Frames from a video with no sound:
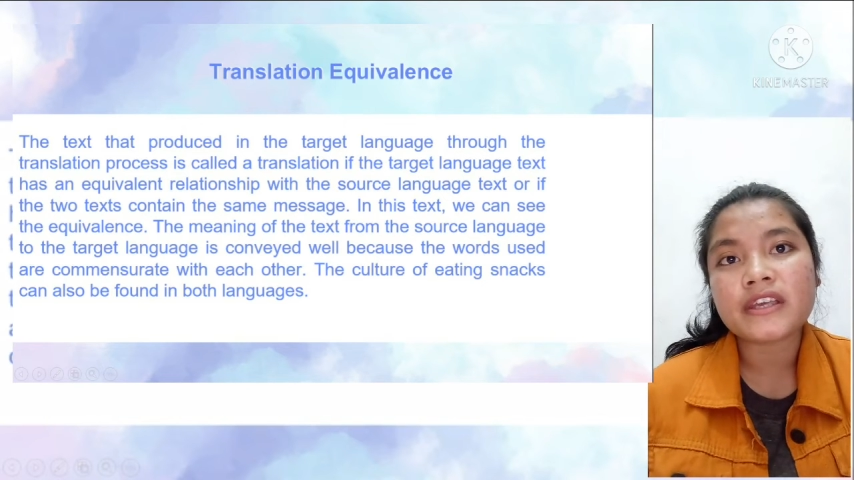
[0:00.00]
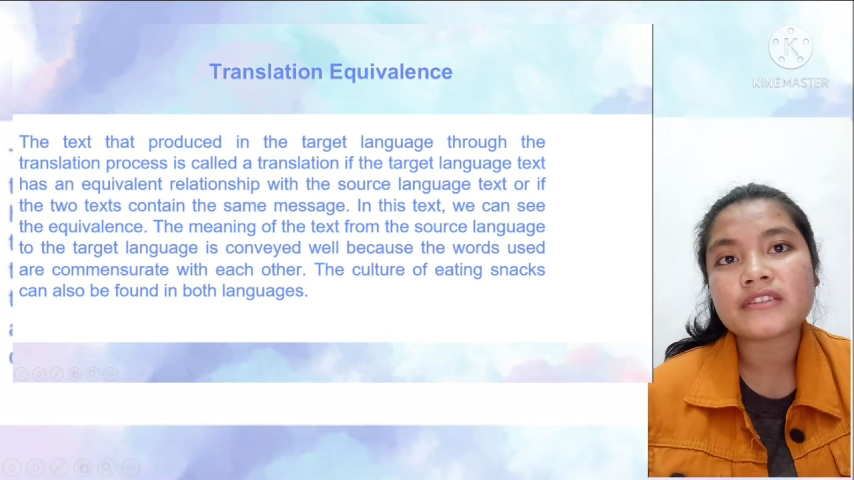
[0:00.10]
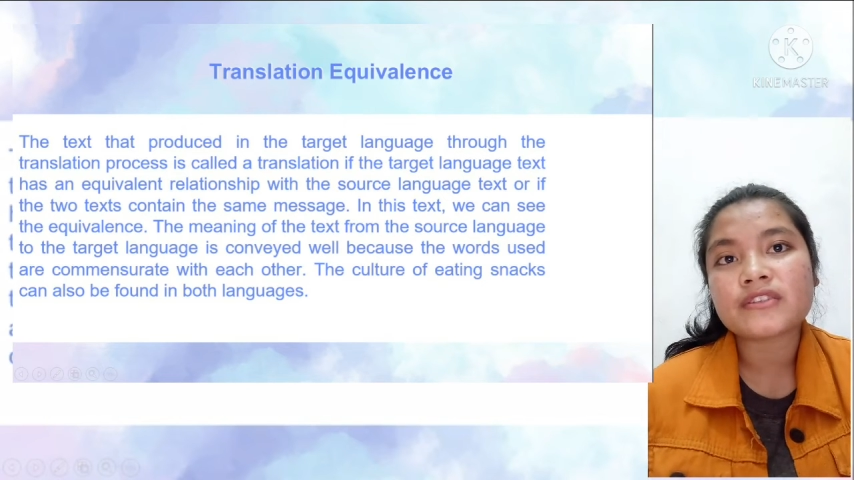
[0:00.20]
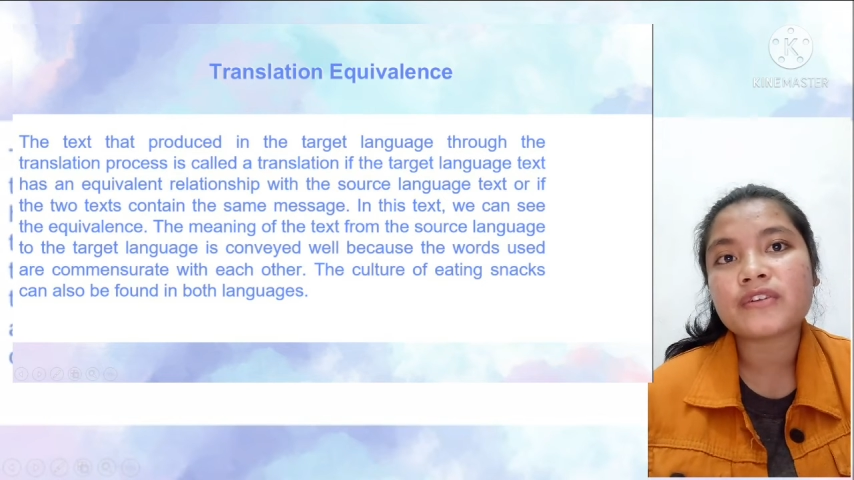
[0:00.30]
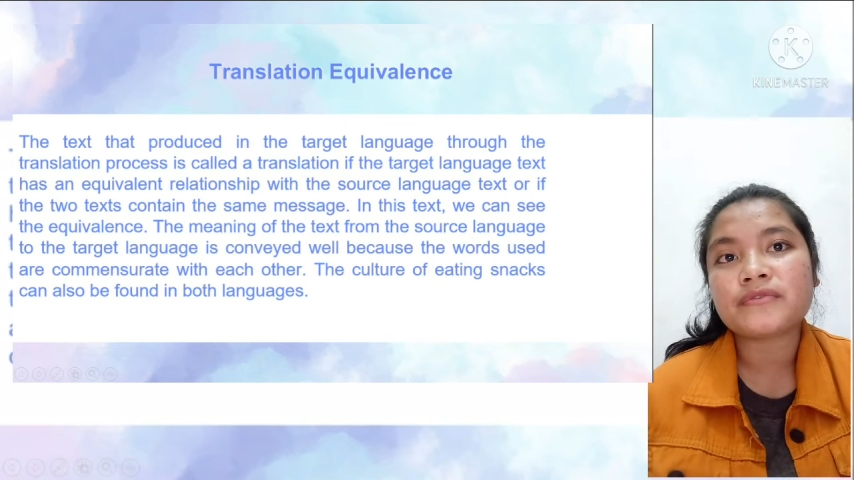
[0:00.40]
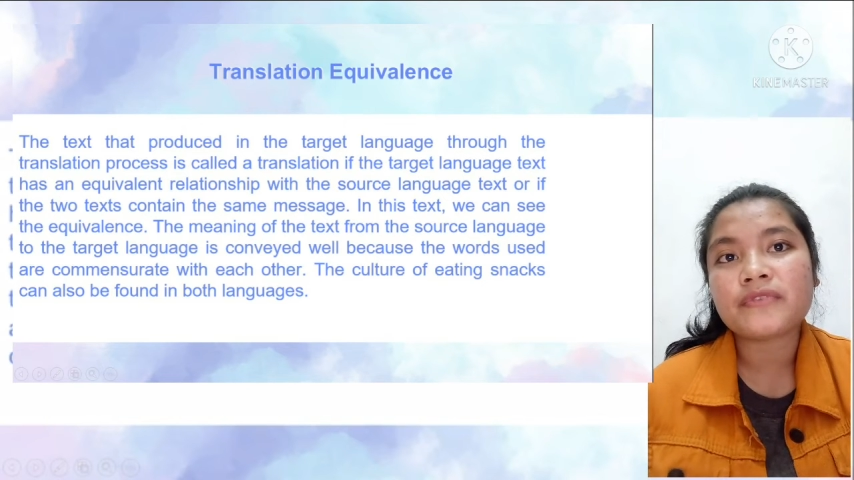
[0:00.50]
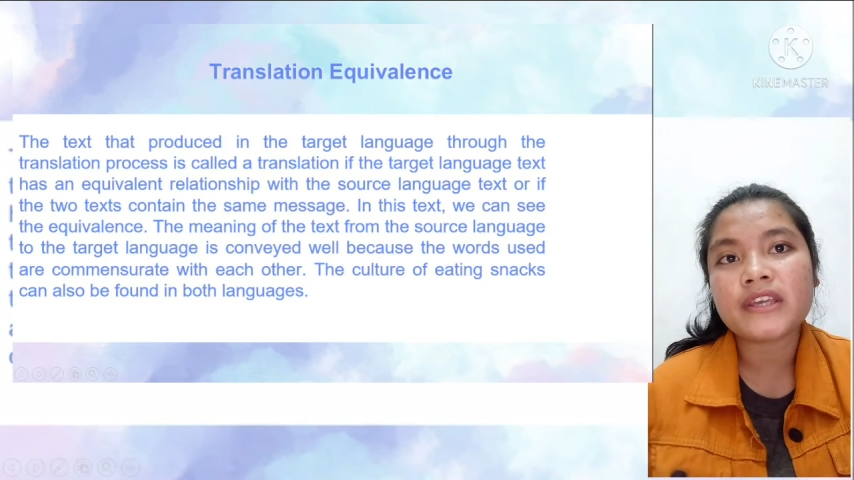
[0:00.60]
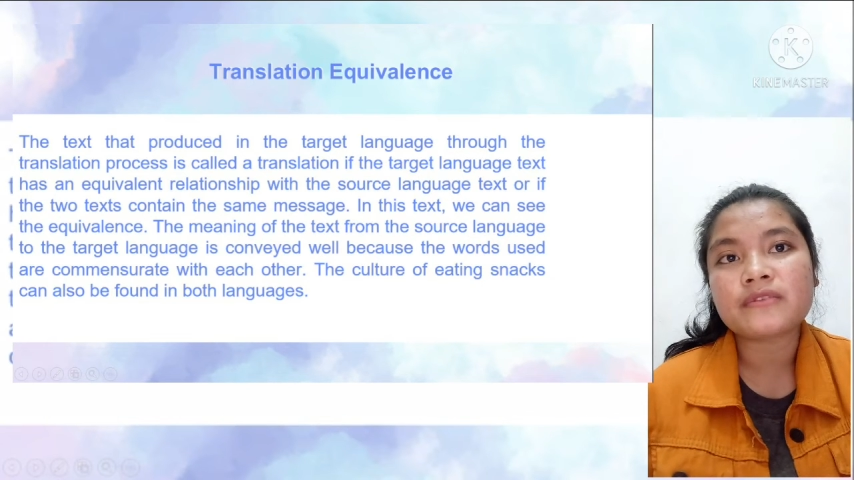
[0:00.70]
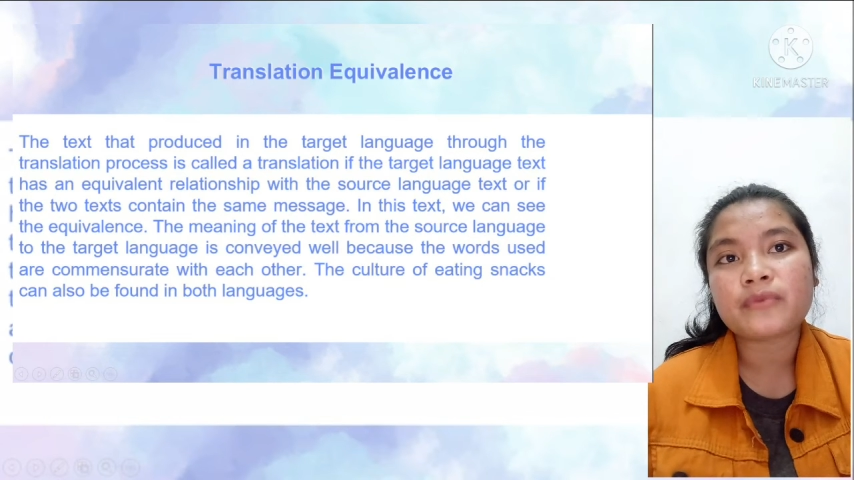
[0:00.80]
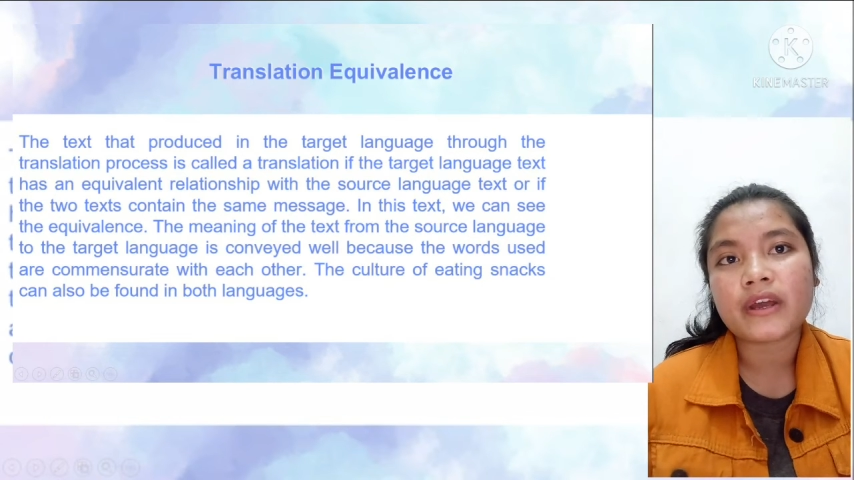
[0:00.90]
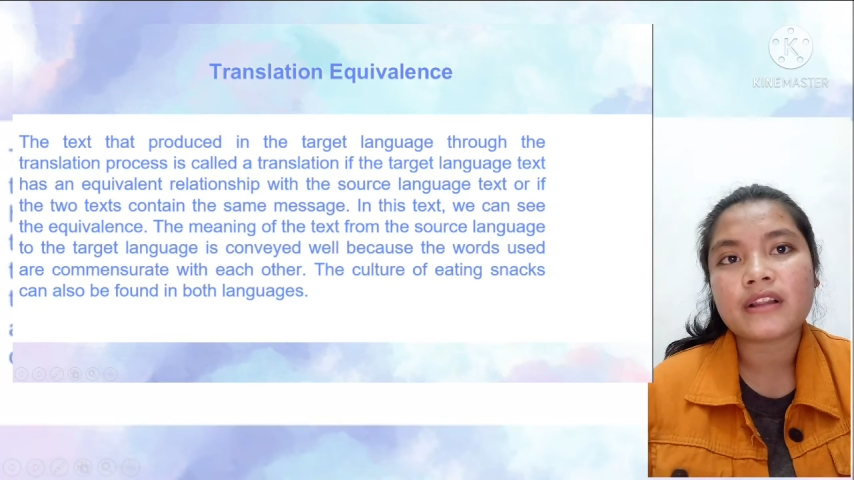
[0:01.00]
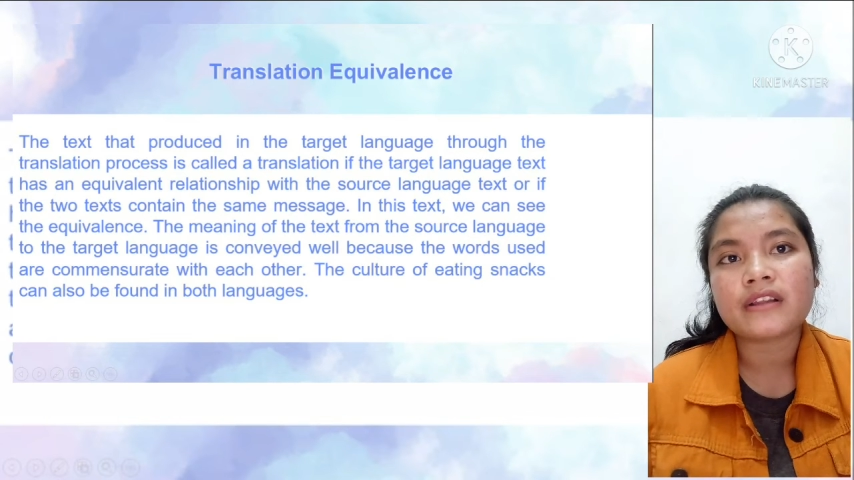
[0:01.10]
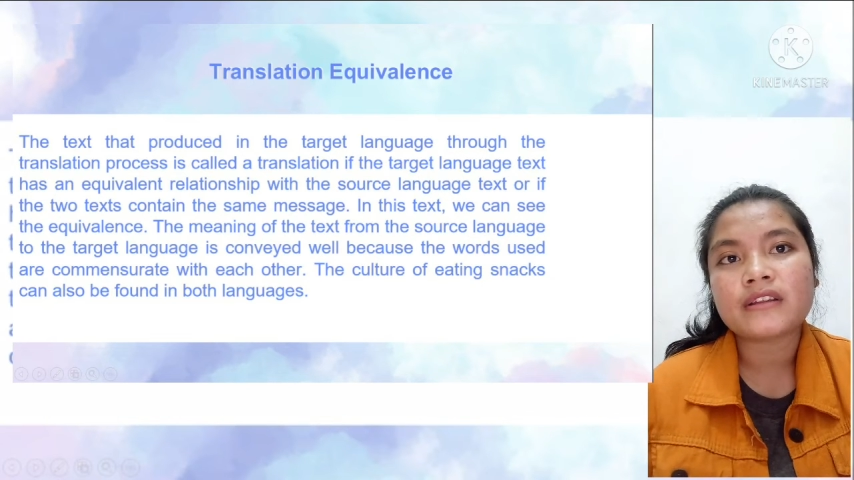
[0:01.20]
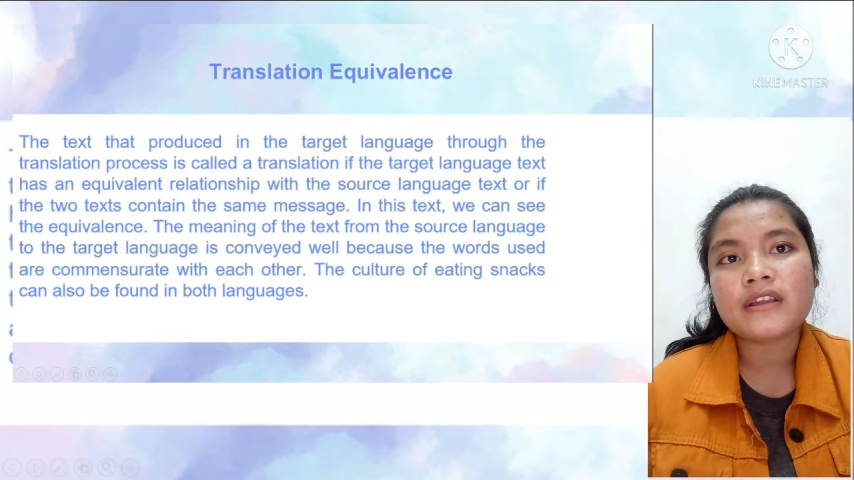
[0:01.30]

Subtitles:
is conveyed well,